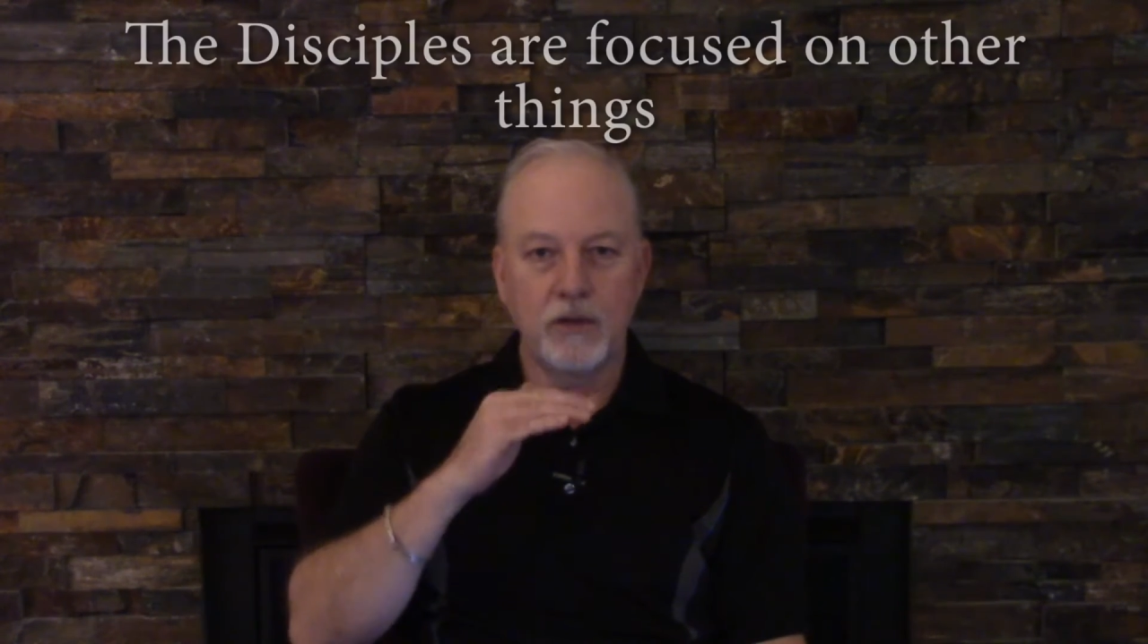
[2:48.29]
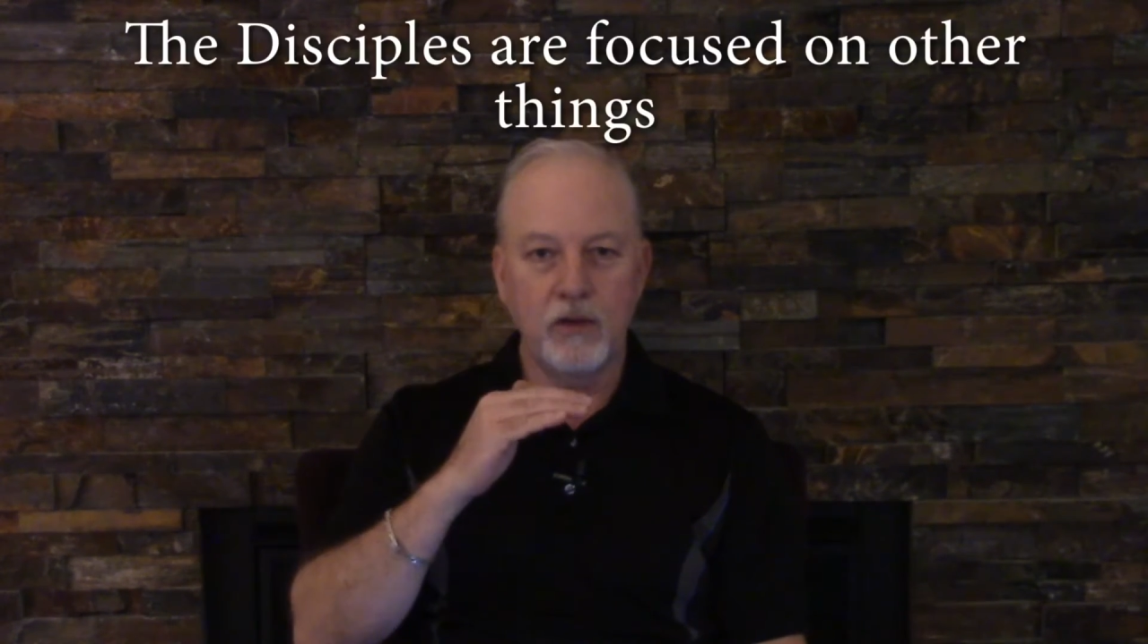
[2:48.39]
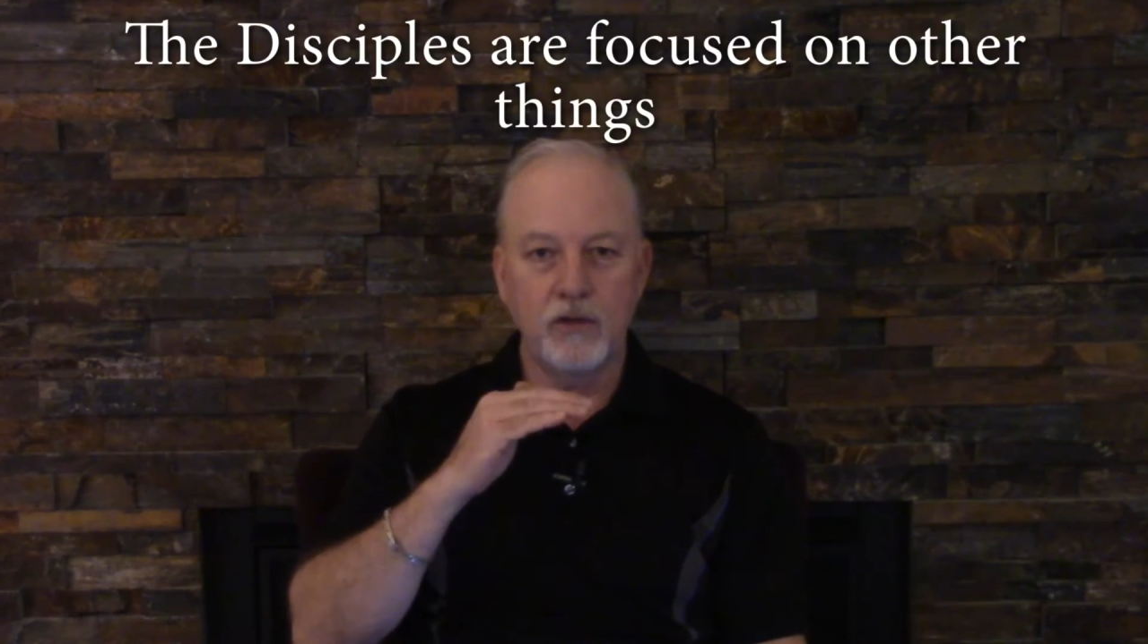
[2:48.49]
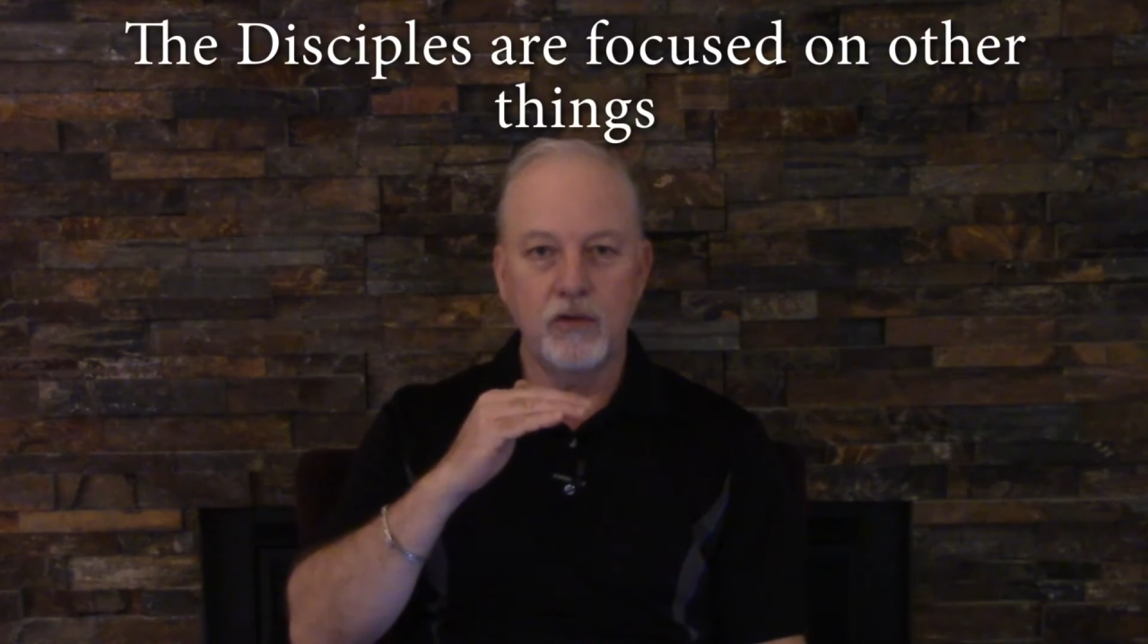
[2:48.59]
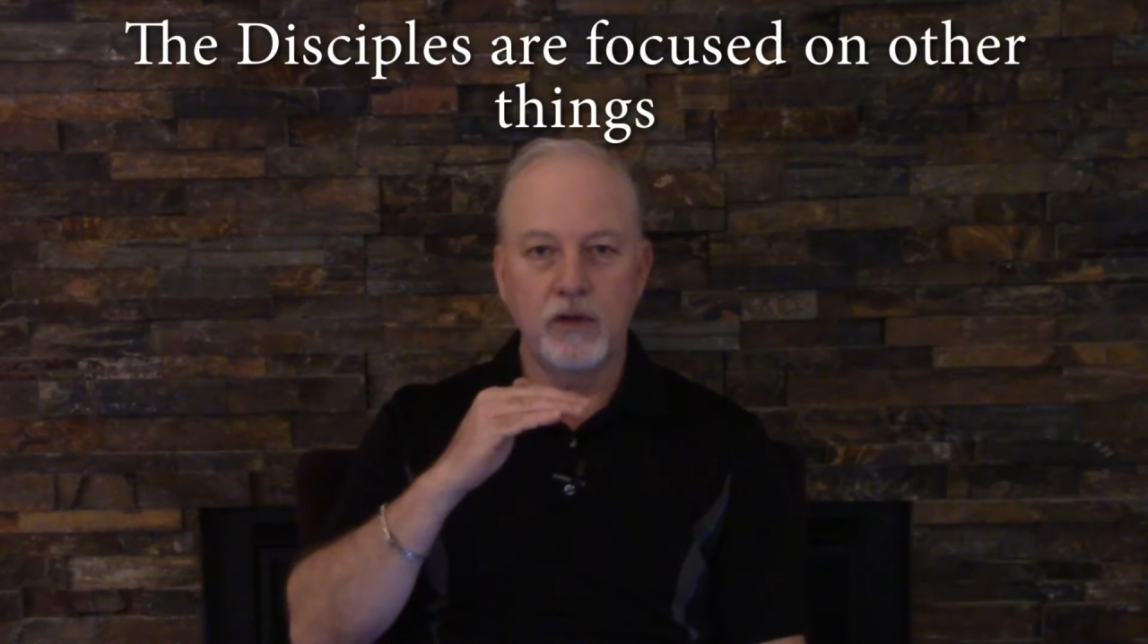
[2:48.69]

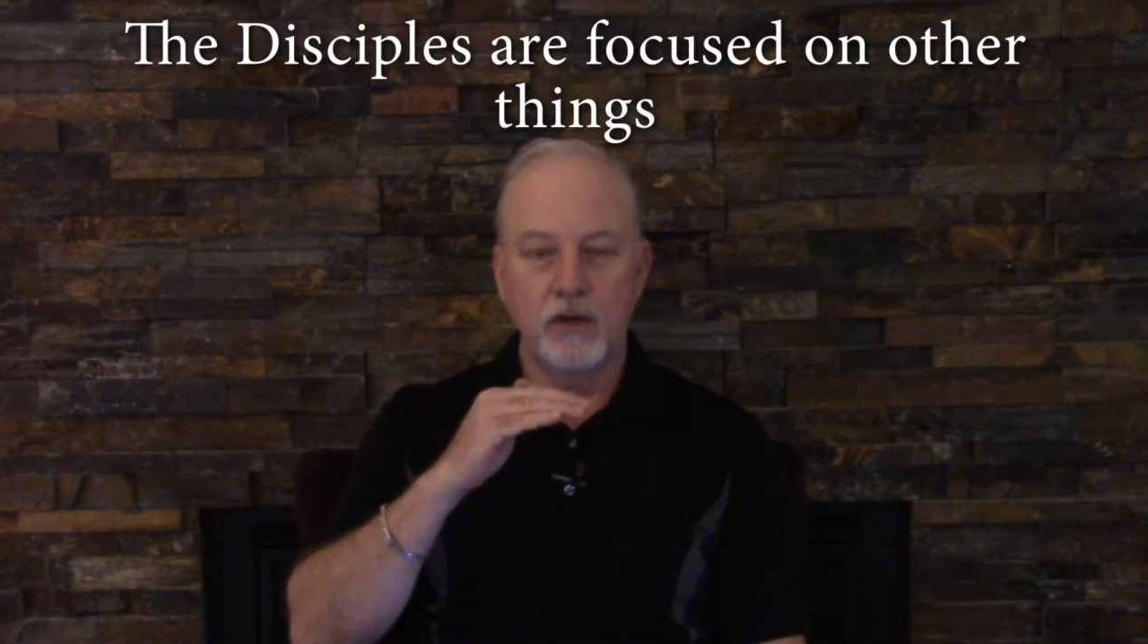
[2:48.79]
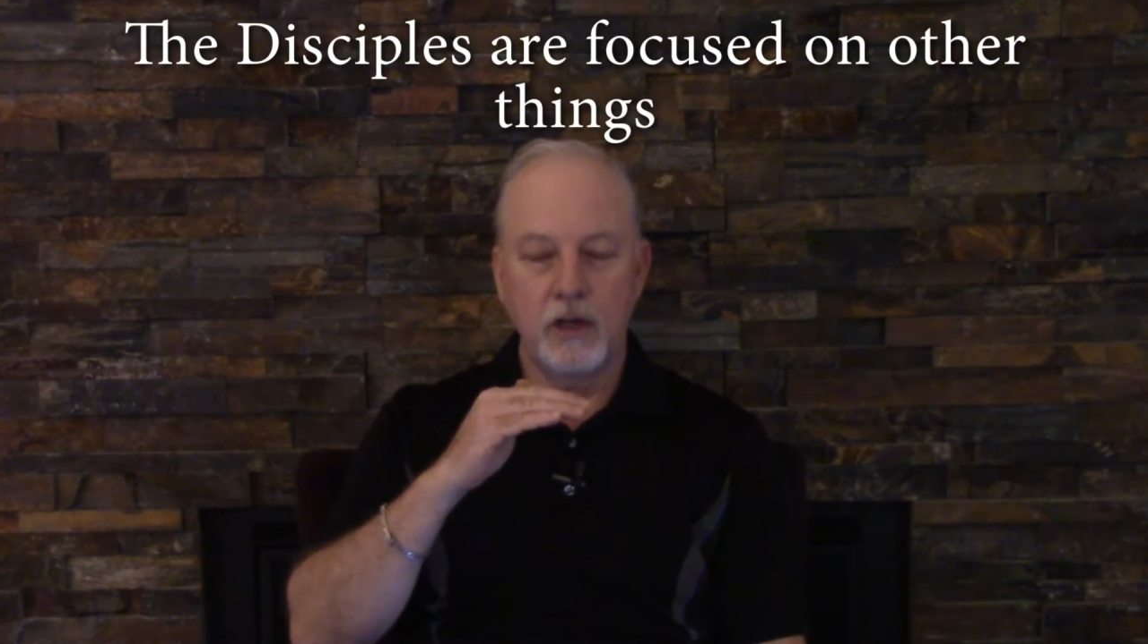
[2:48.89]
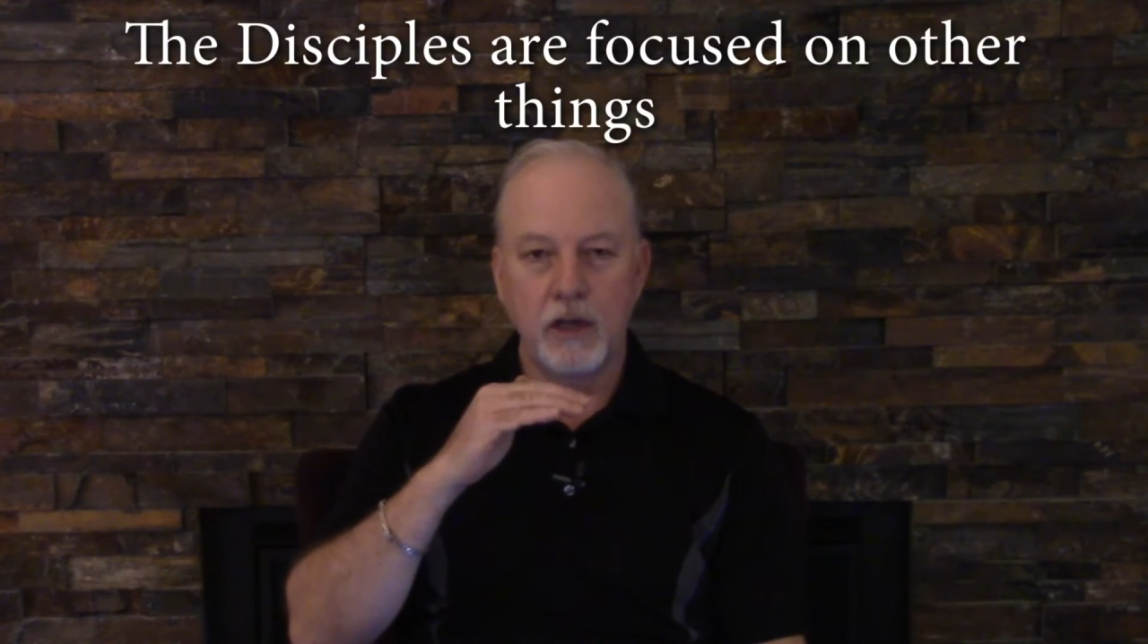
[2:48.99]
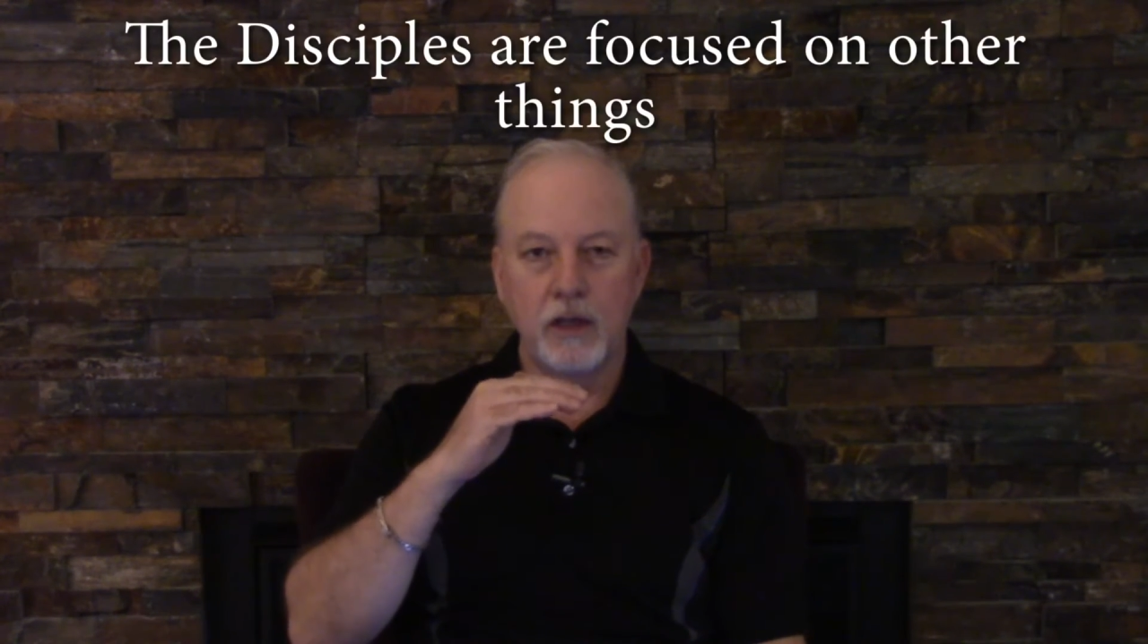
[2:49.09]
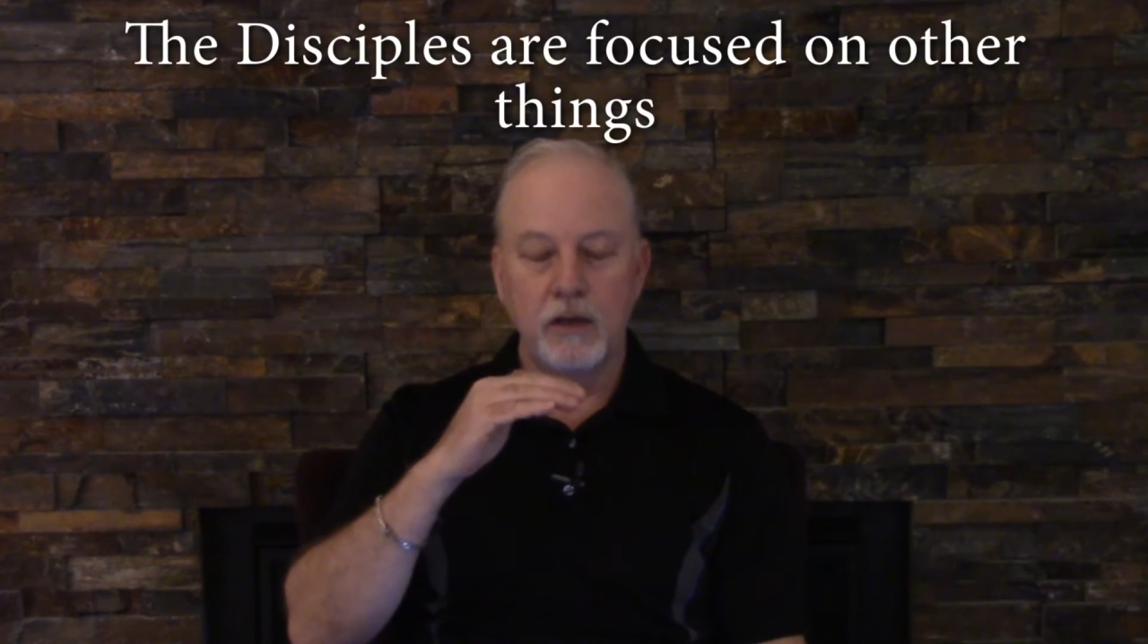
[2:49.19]
attention
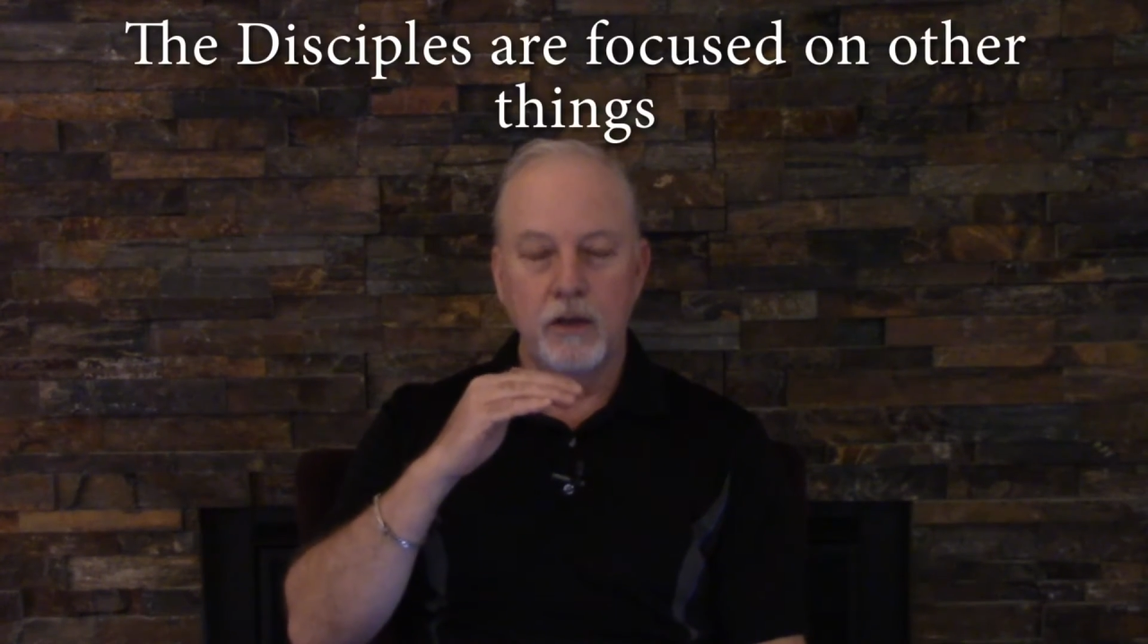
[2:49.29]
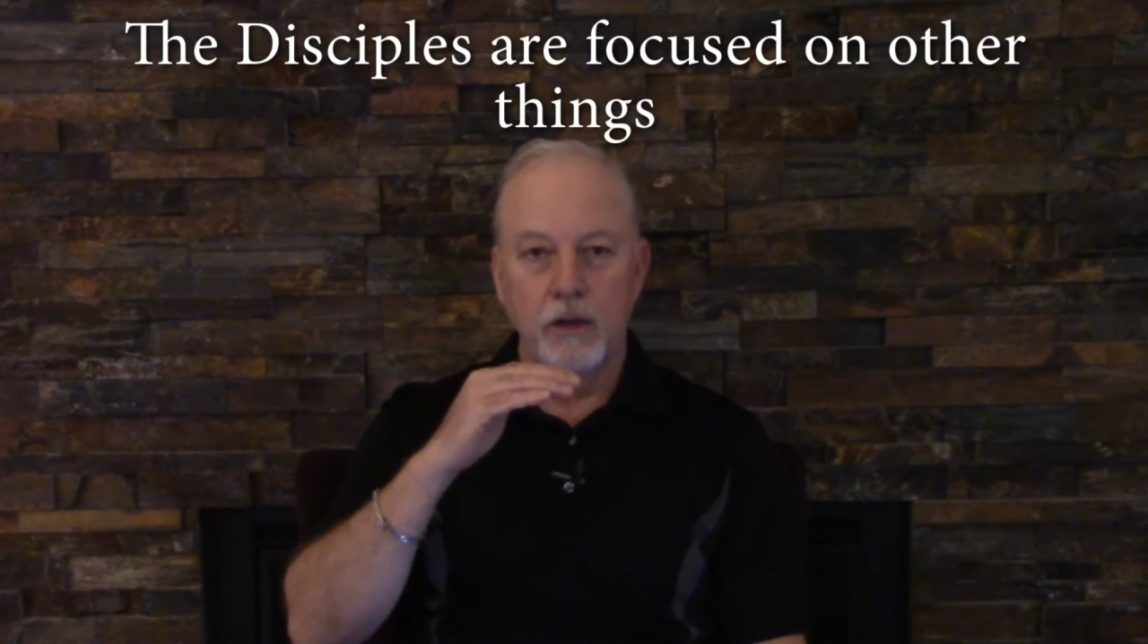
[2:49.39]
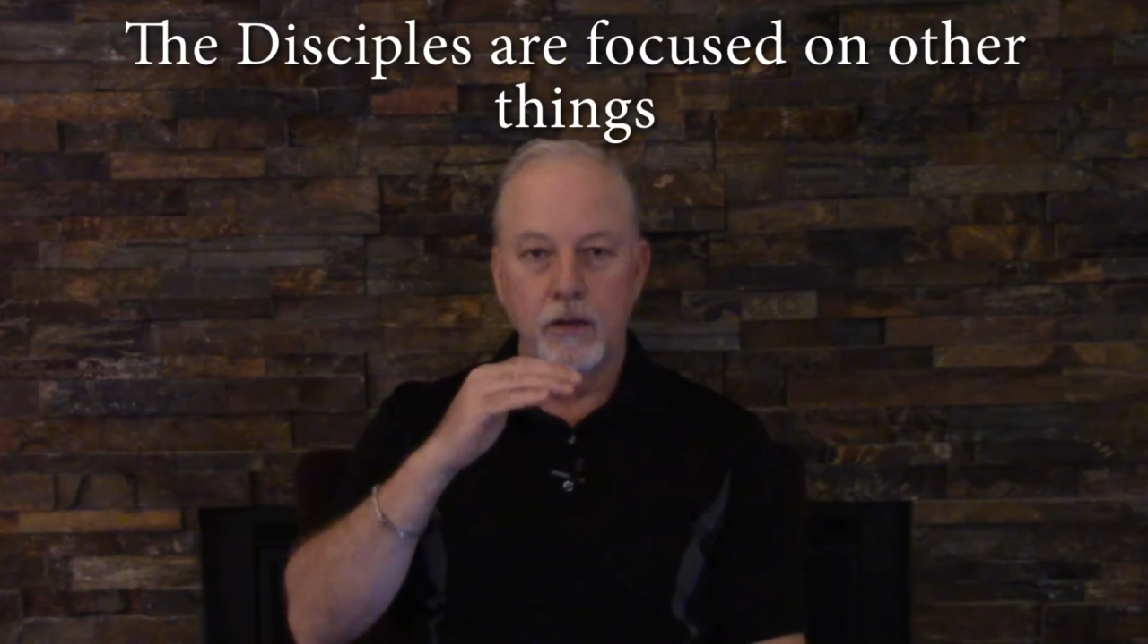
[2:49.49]
and